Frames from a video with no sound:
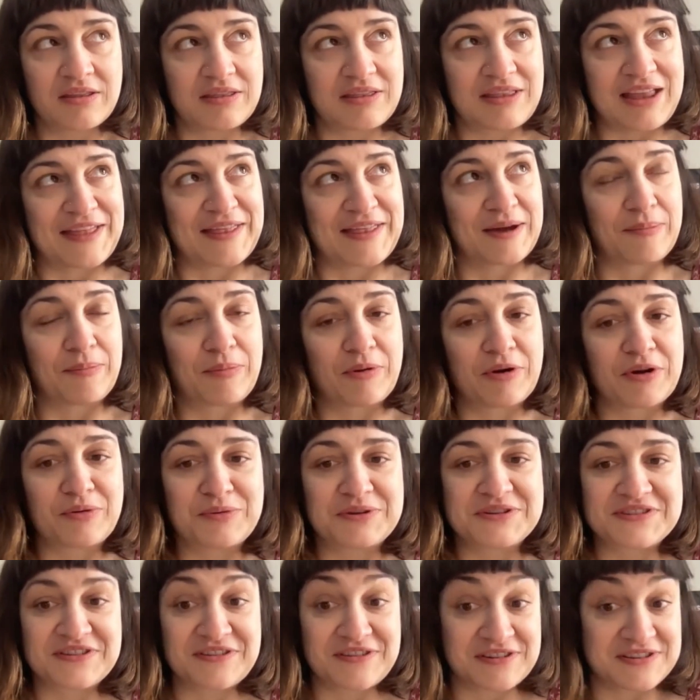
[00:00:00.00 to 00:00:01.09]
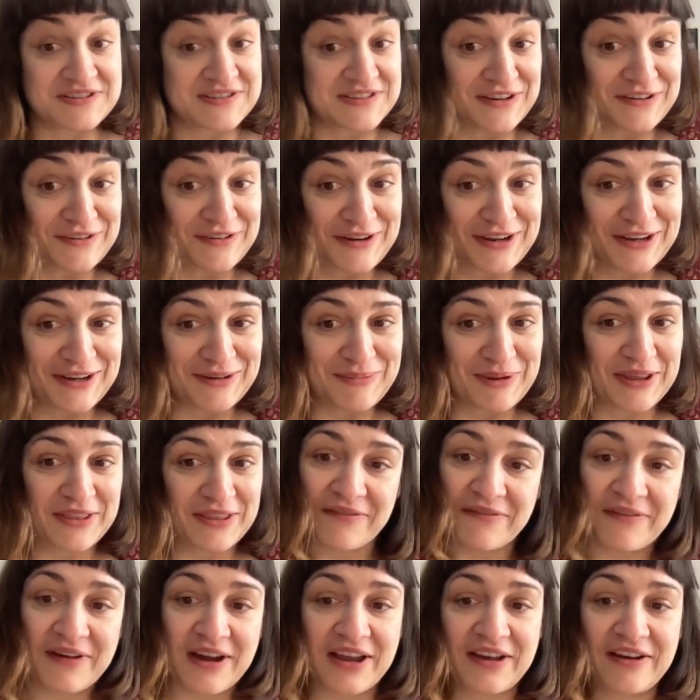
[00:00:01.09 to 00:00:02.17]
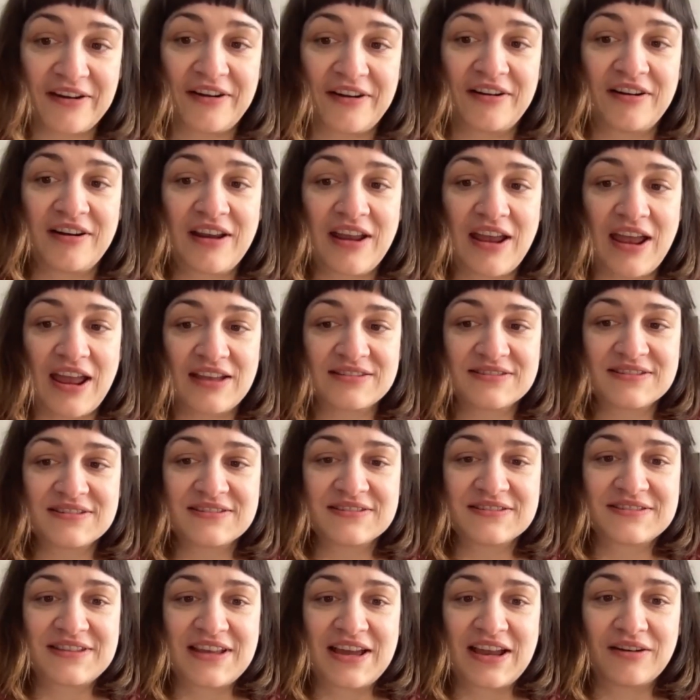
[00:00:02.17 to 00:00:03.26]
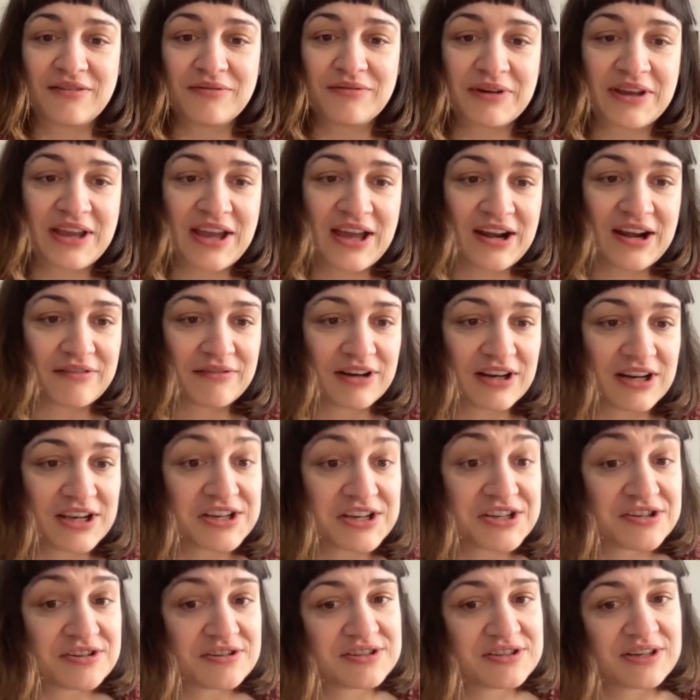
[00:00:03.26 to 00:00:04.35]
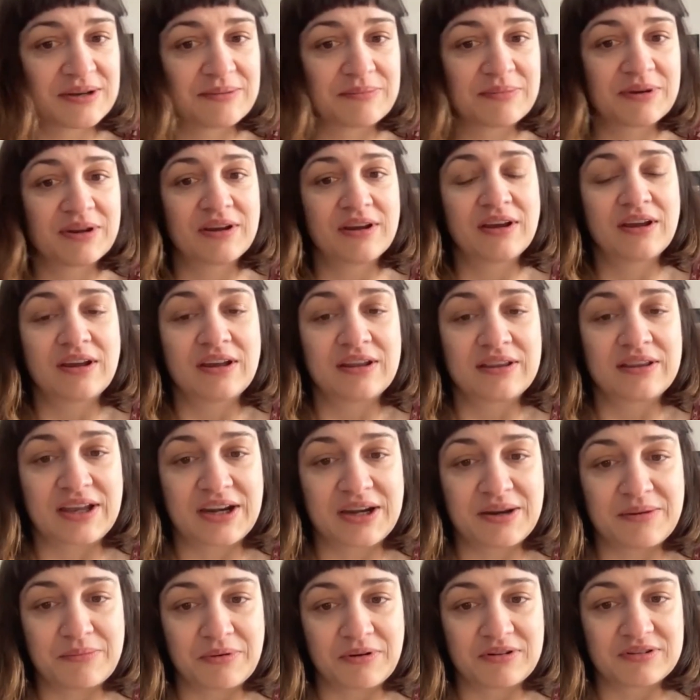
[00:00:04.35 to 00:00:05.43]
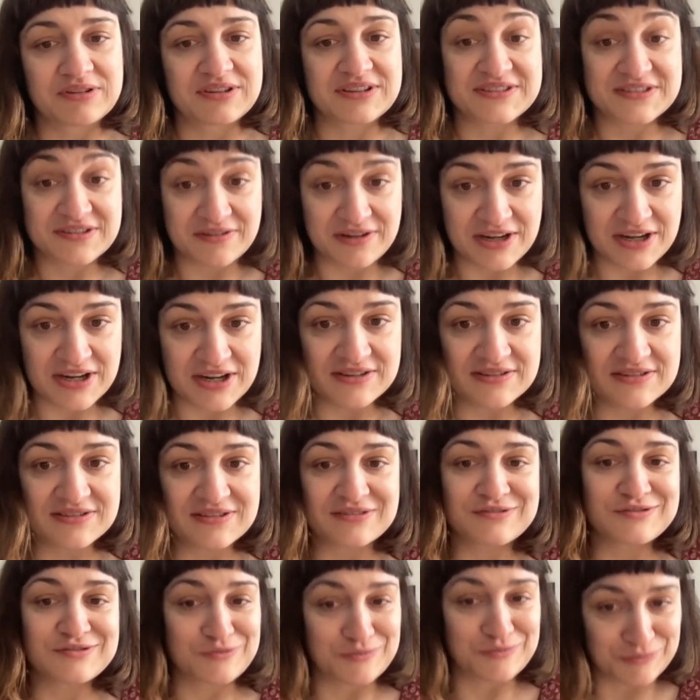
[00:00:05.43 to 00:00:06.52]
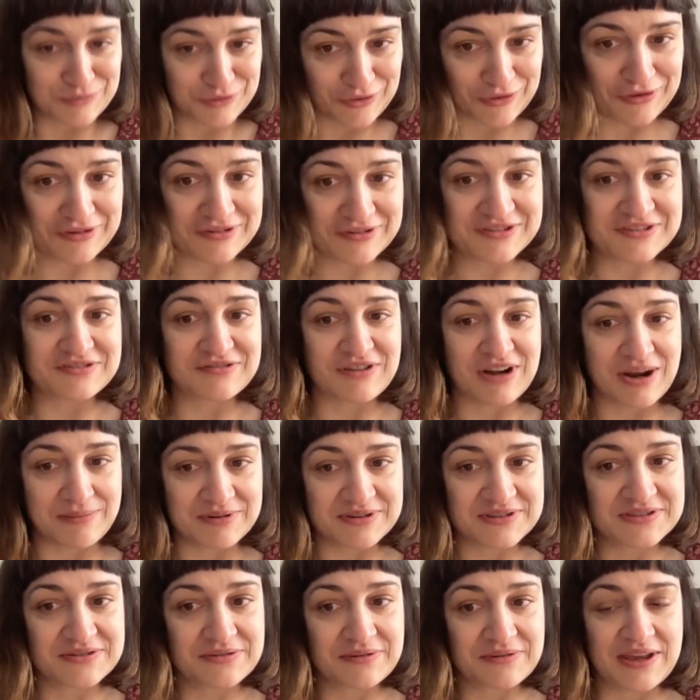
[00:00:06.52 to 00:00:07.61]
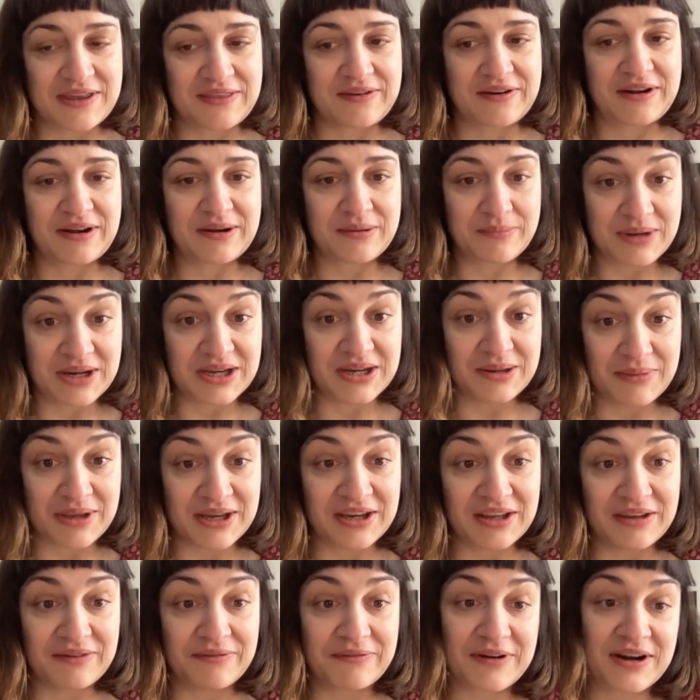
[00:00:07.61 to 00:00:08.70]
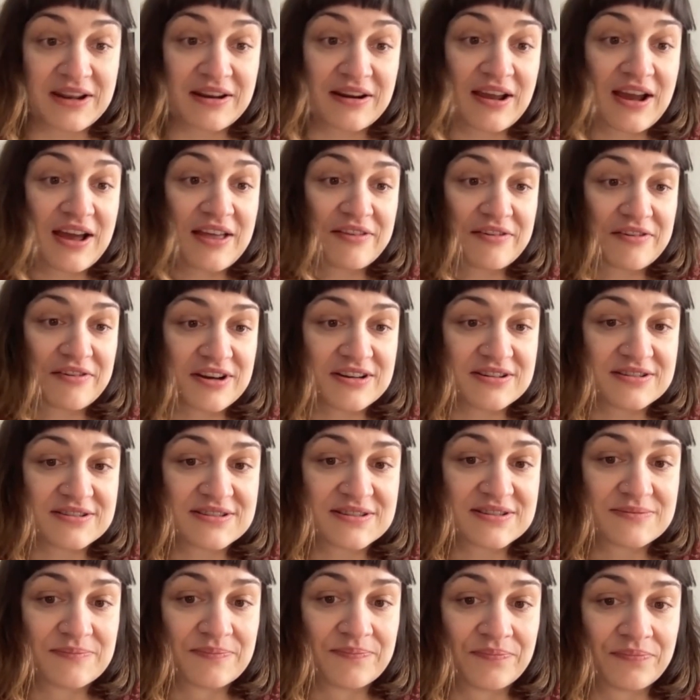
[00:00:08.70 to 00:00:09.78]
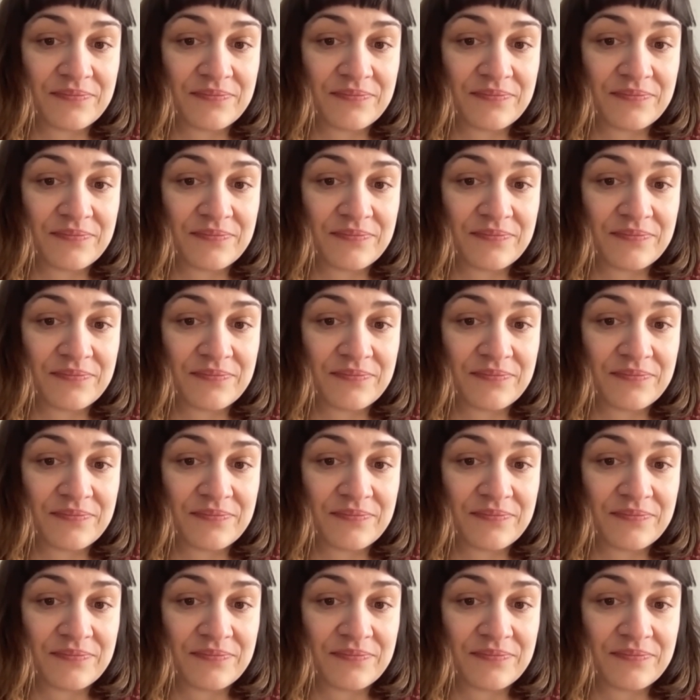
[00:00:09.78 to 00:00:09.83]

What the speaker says: At that point, we shared a cigarette by the fire. And since then, we had a relationship that involved the screenings, Zoom talks, travels together, and many, many friend gatherings.